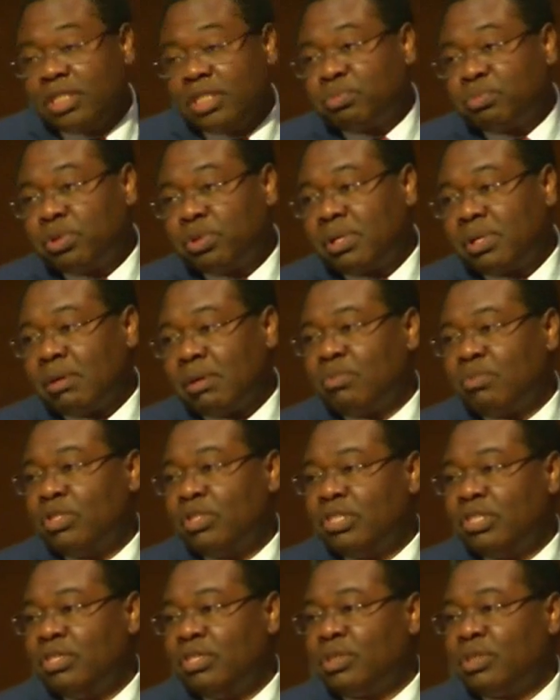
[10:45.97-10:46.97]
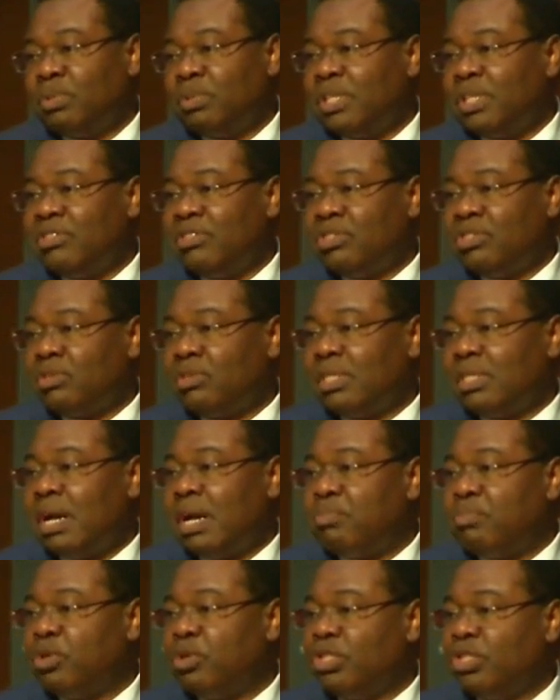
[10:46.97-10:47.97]
Program Continuous Monitoring
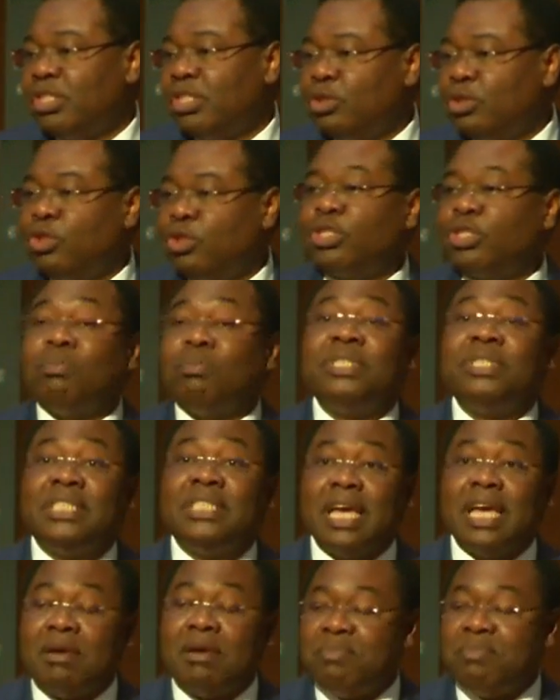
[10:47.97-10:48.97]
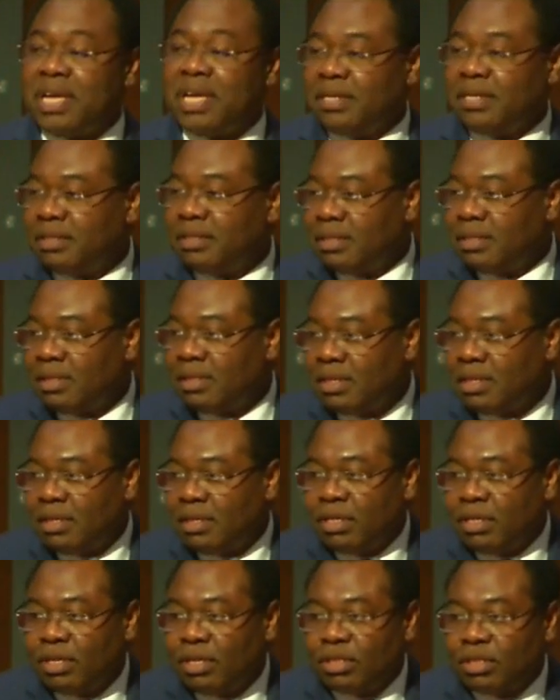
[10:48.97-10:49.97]
Approach, USOP CMA,
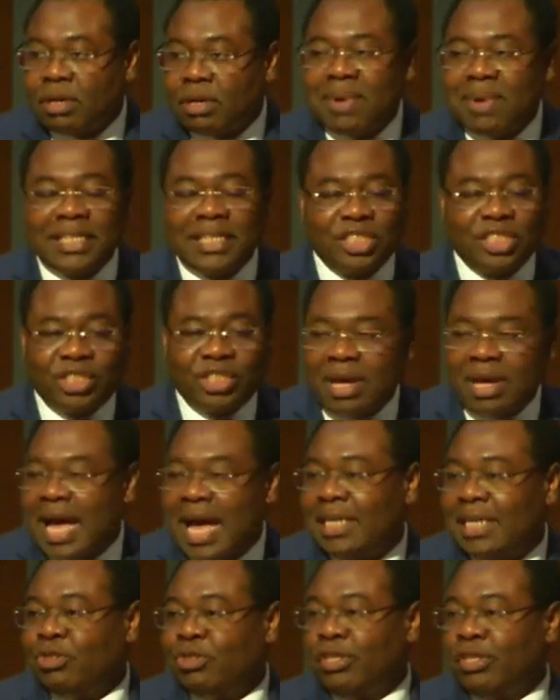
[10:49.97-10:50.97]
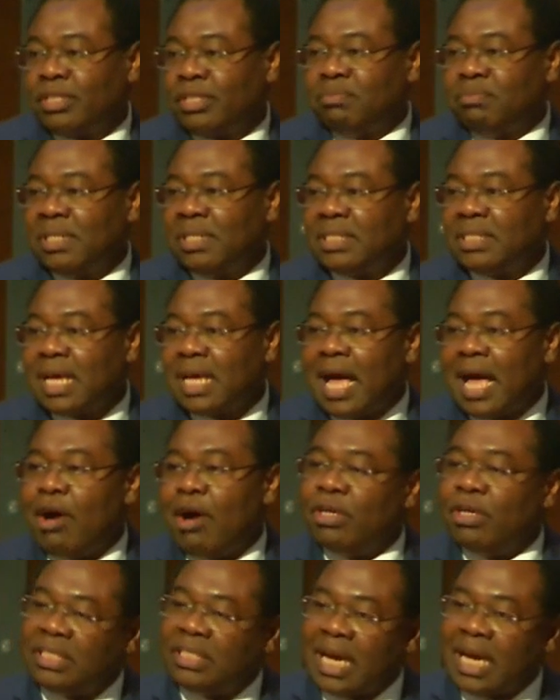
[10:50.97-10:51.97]
some additional adjustments are
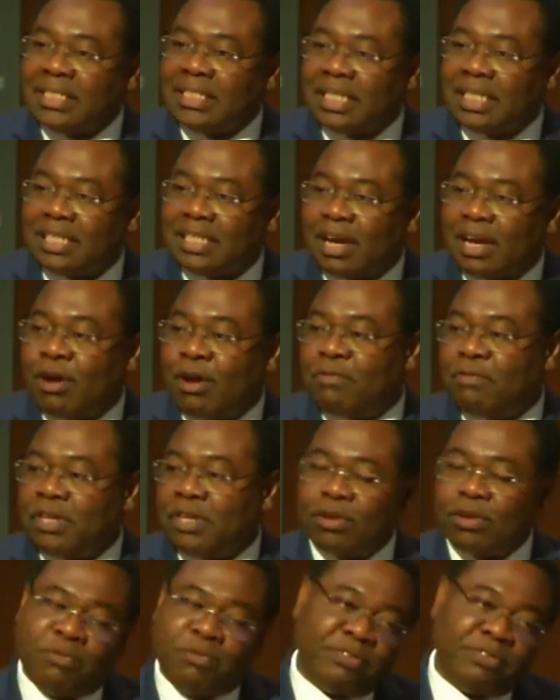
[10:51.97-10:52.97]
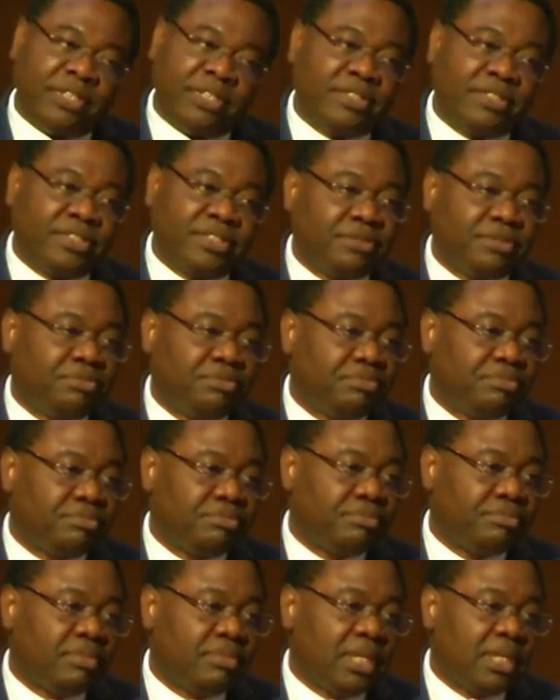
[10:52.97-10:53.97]
on the agenda of the conference.
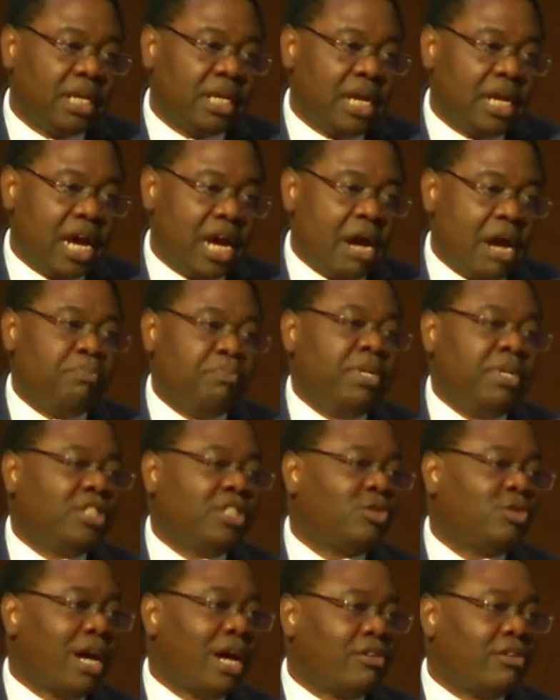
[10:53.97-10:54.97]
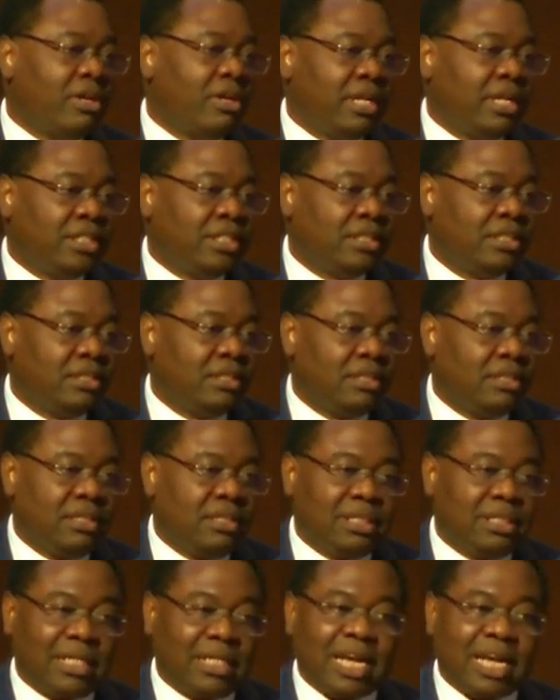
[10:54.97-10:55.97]
I'm pleased to acknowledge
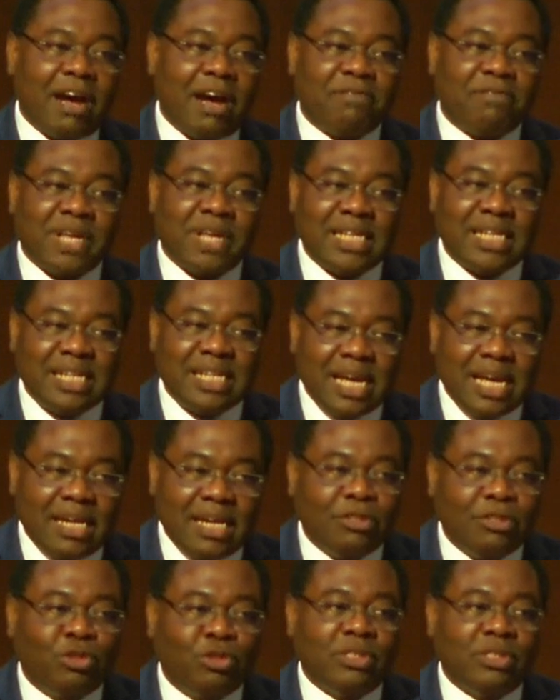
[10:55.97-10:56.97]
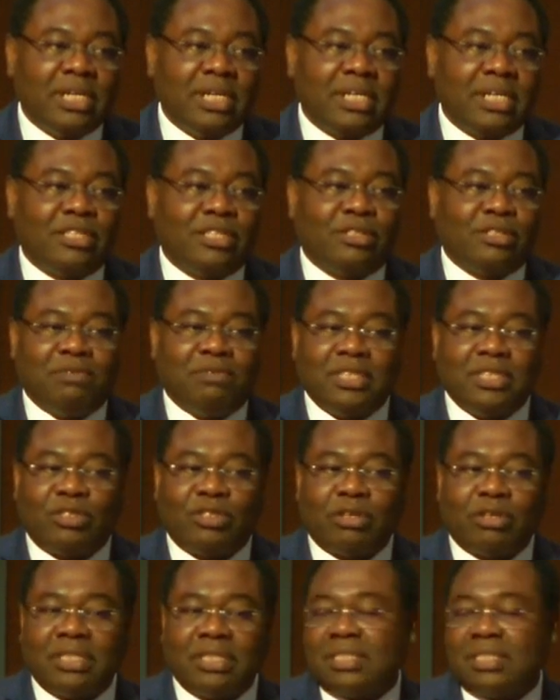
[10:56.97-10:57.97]
that after nearly 2 decades of these
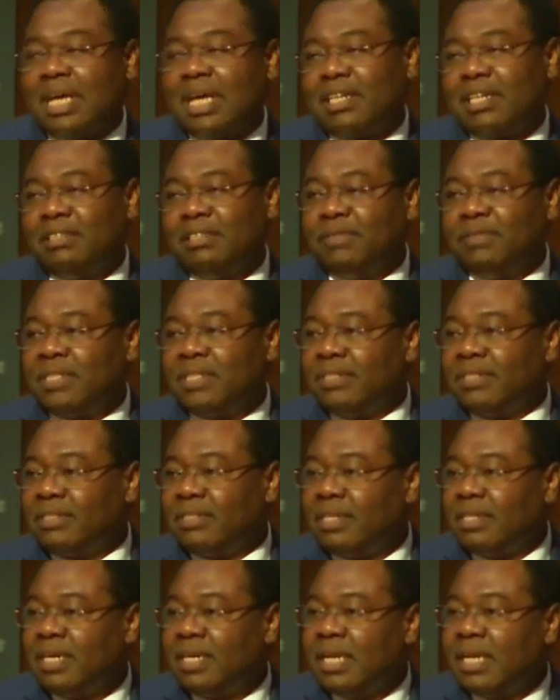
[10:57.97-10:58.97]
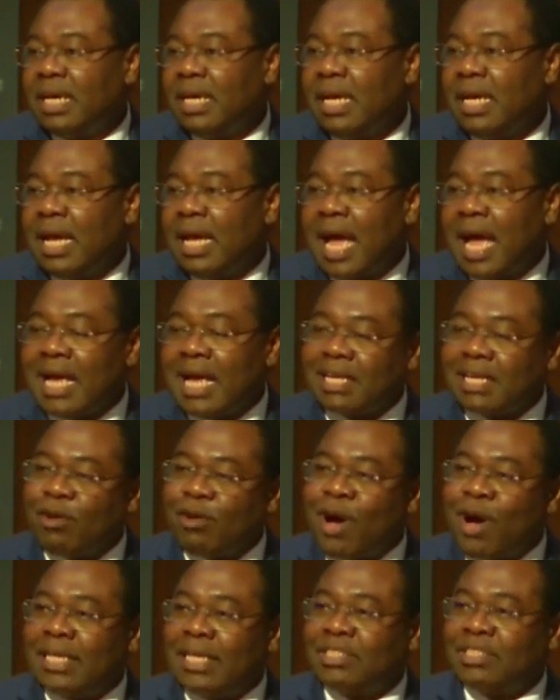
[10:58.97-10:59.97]
audit activities,
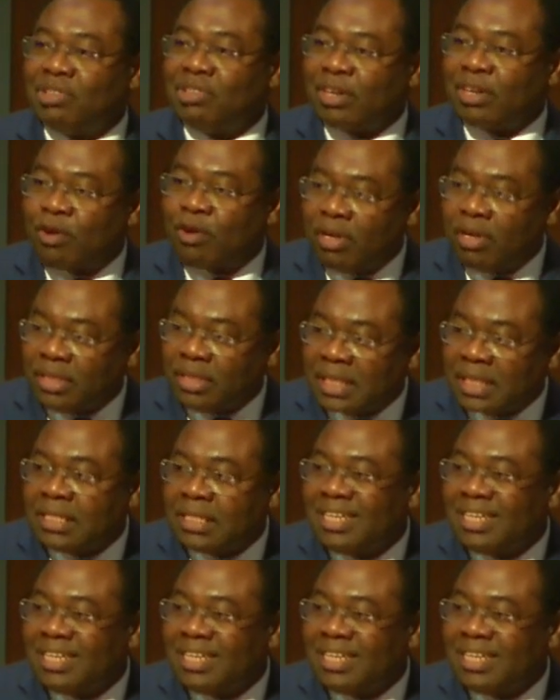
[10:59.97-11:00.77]
ICAO has recorded